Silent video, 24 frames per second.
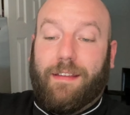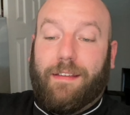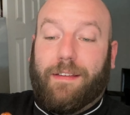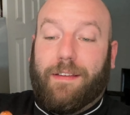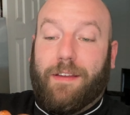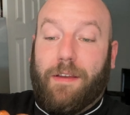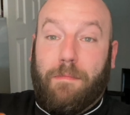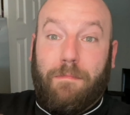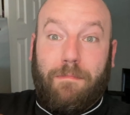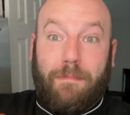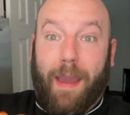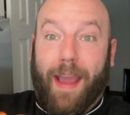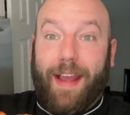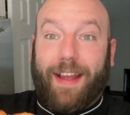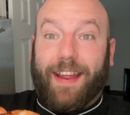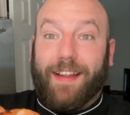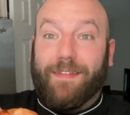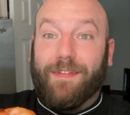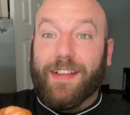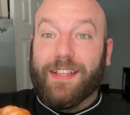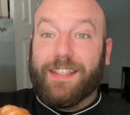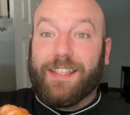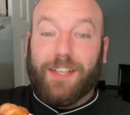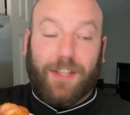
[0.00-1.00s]
making
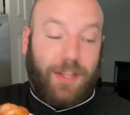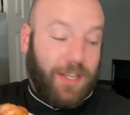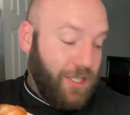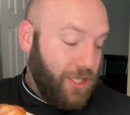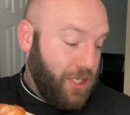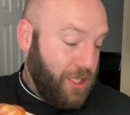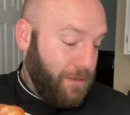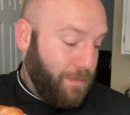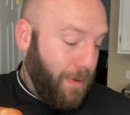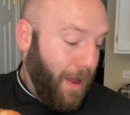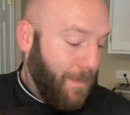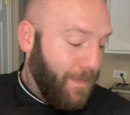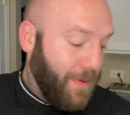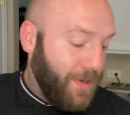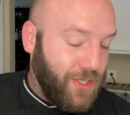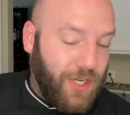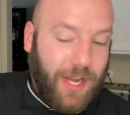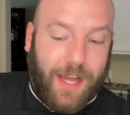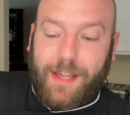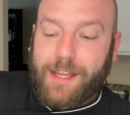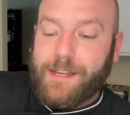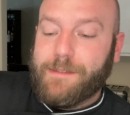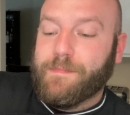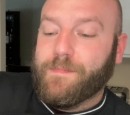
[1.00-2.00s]
this delicious pepper
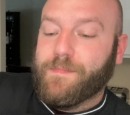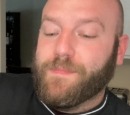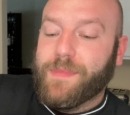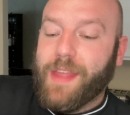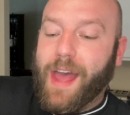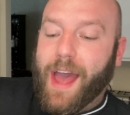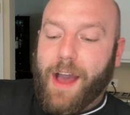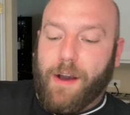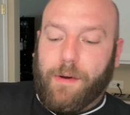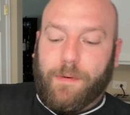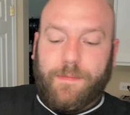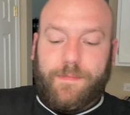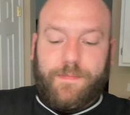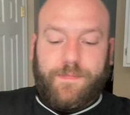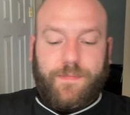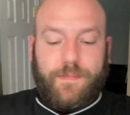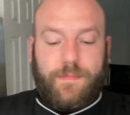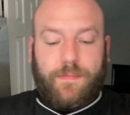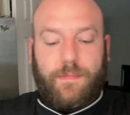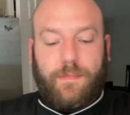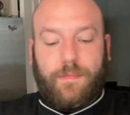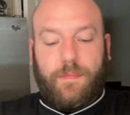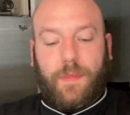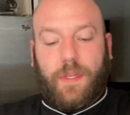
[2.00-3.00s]
jelly. Now,
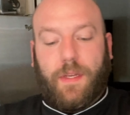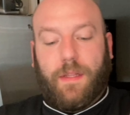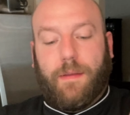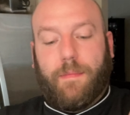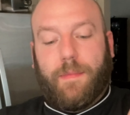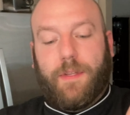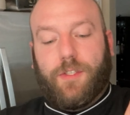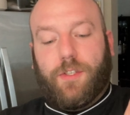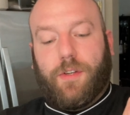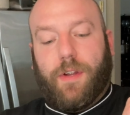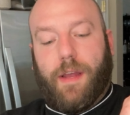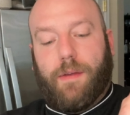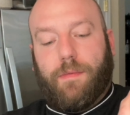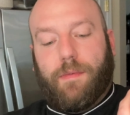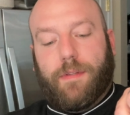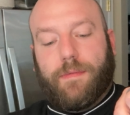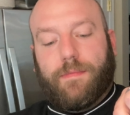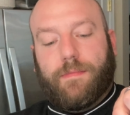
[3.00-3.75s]
let me try one.